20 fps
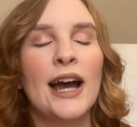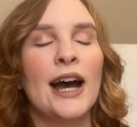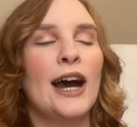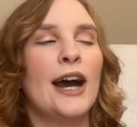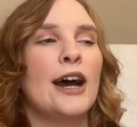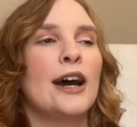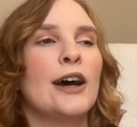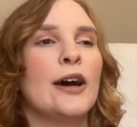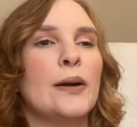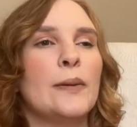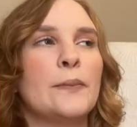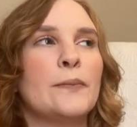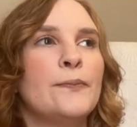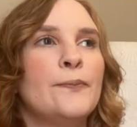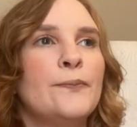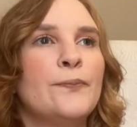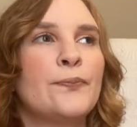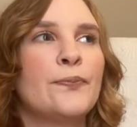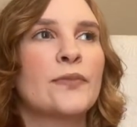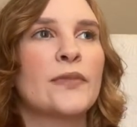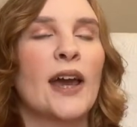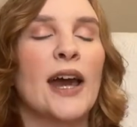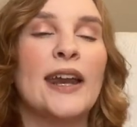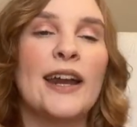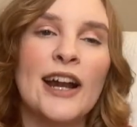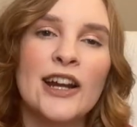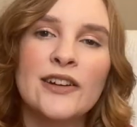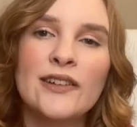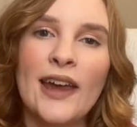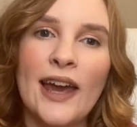And
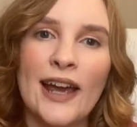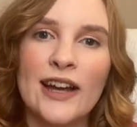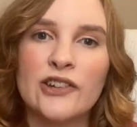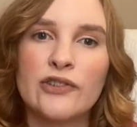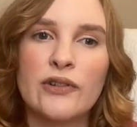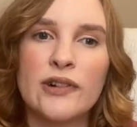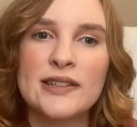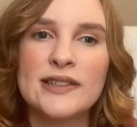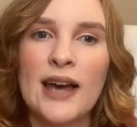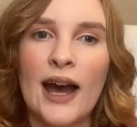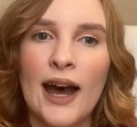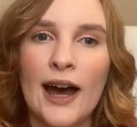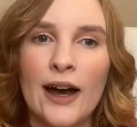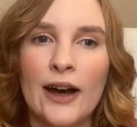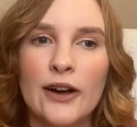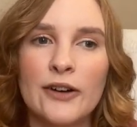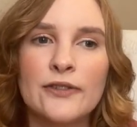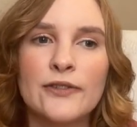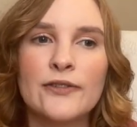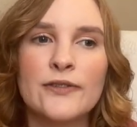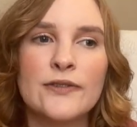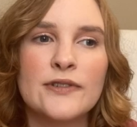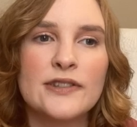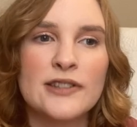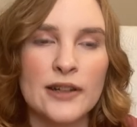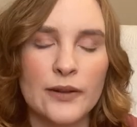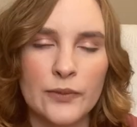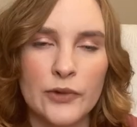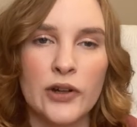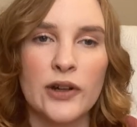I know that Androids have
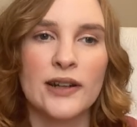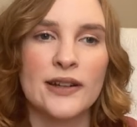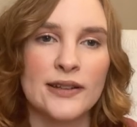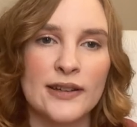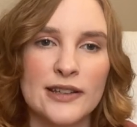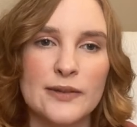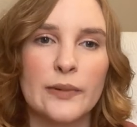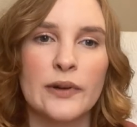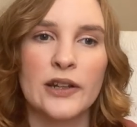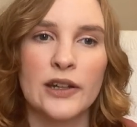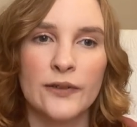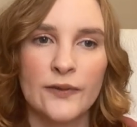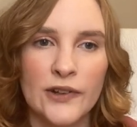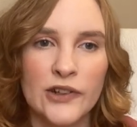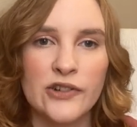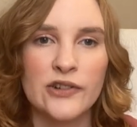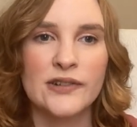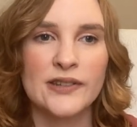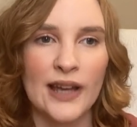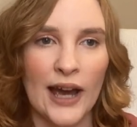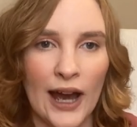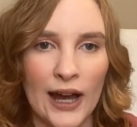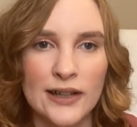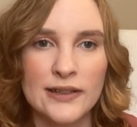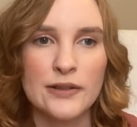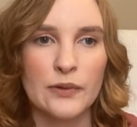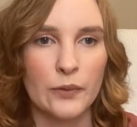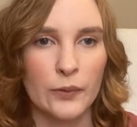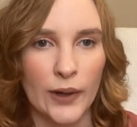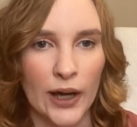some good accessibility features
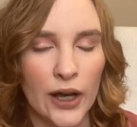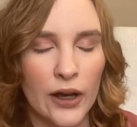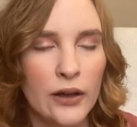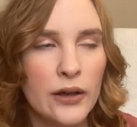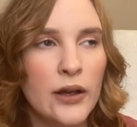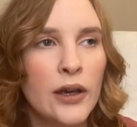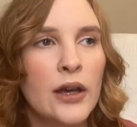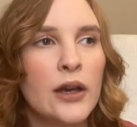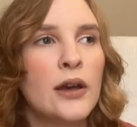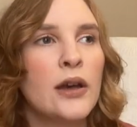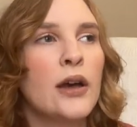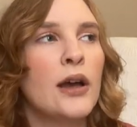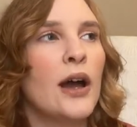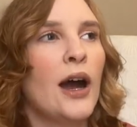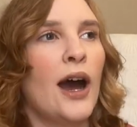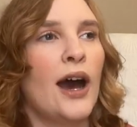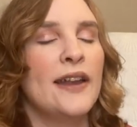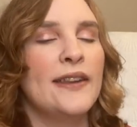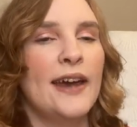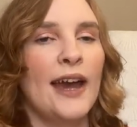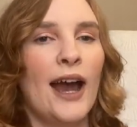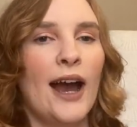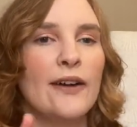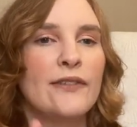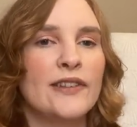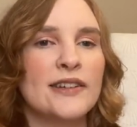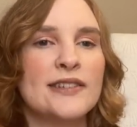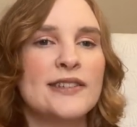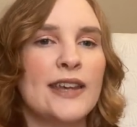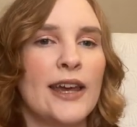as well. They have
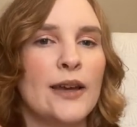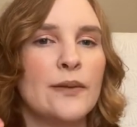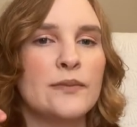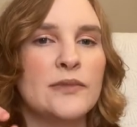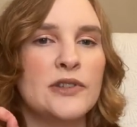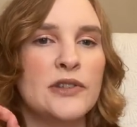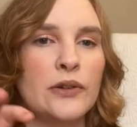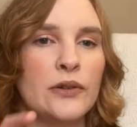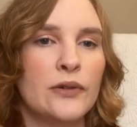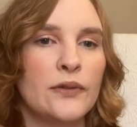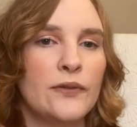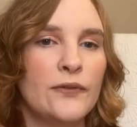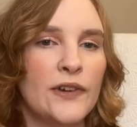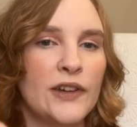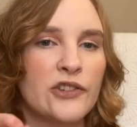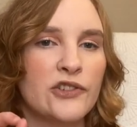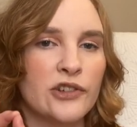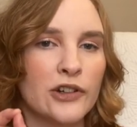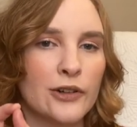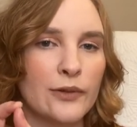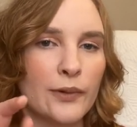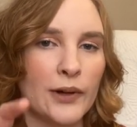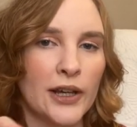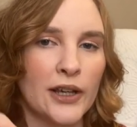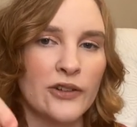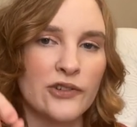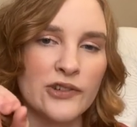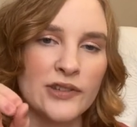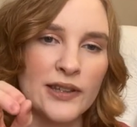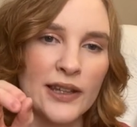the same zoom feature where
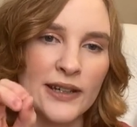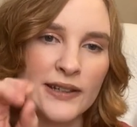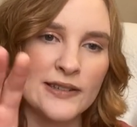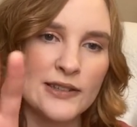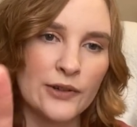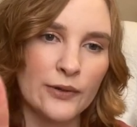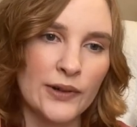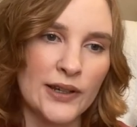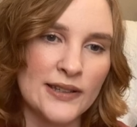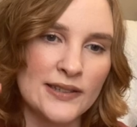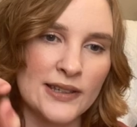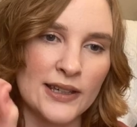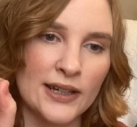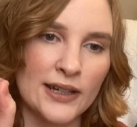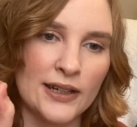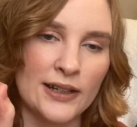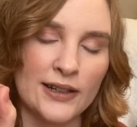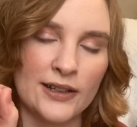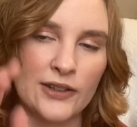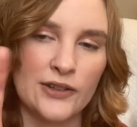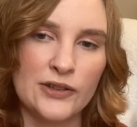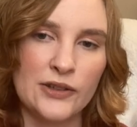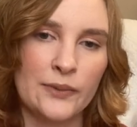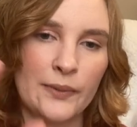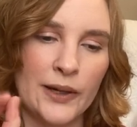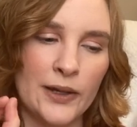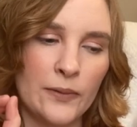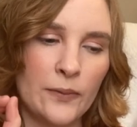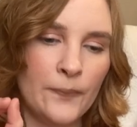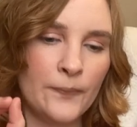you just like squeeze it and you zoom
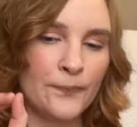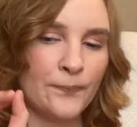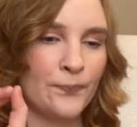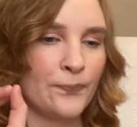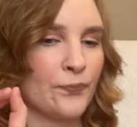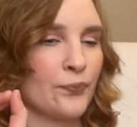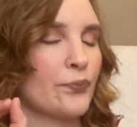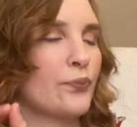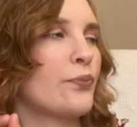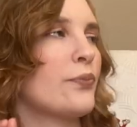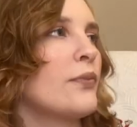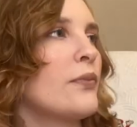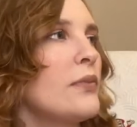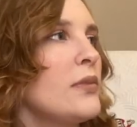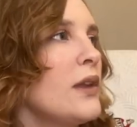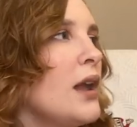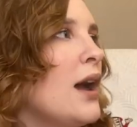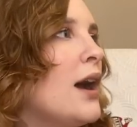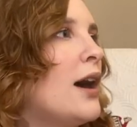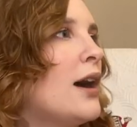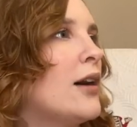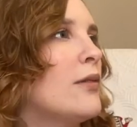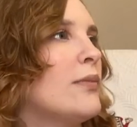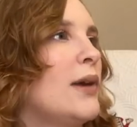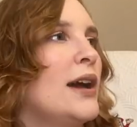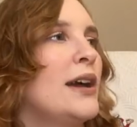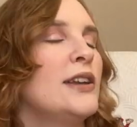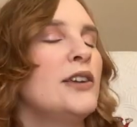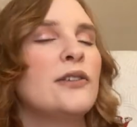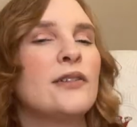in.
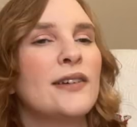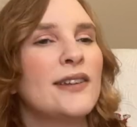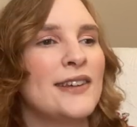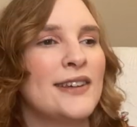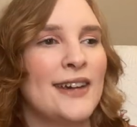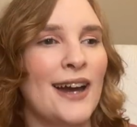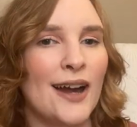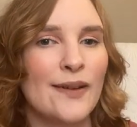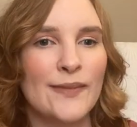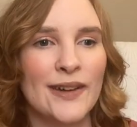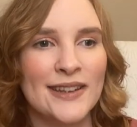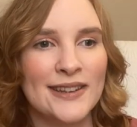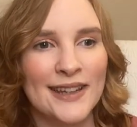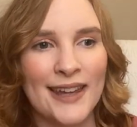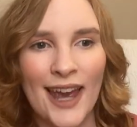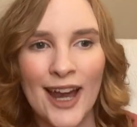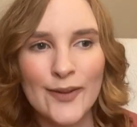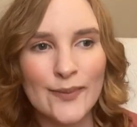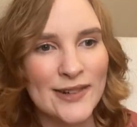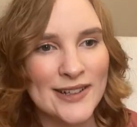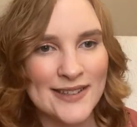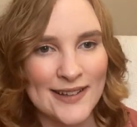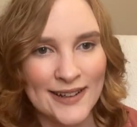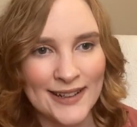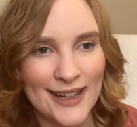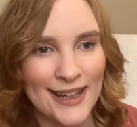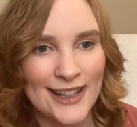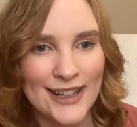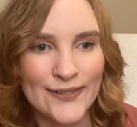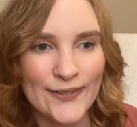And the camera's on
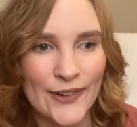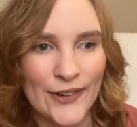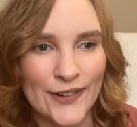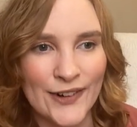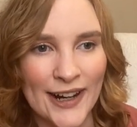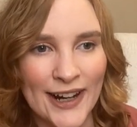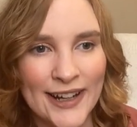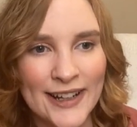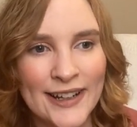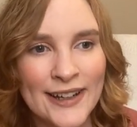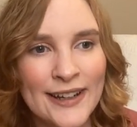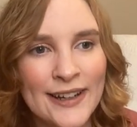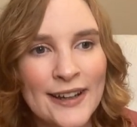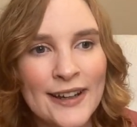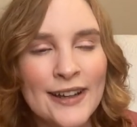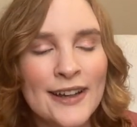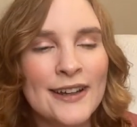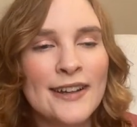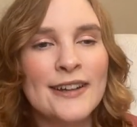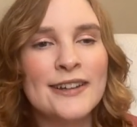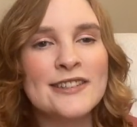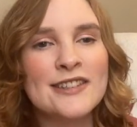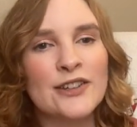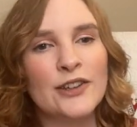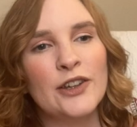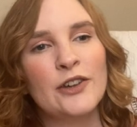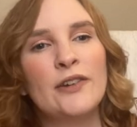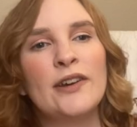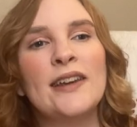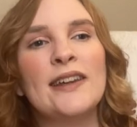any phone, right? So
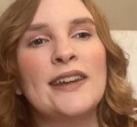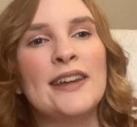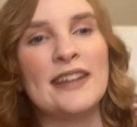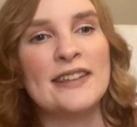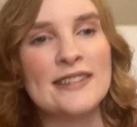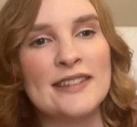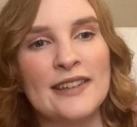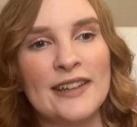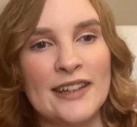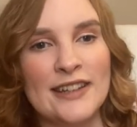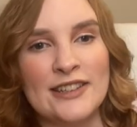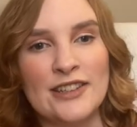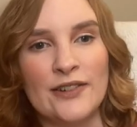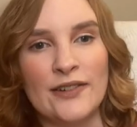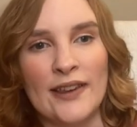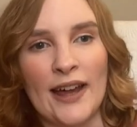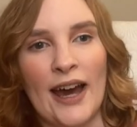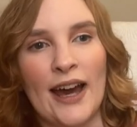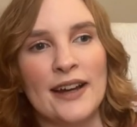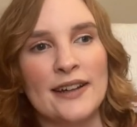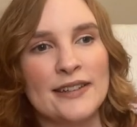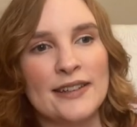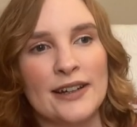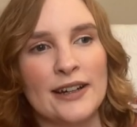you can easily do that.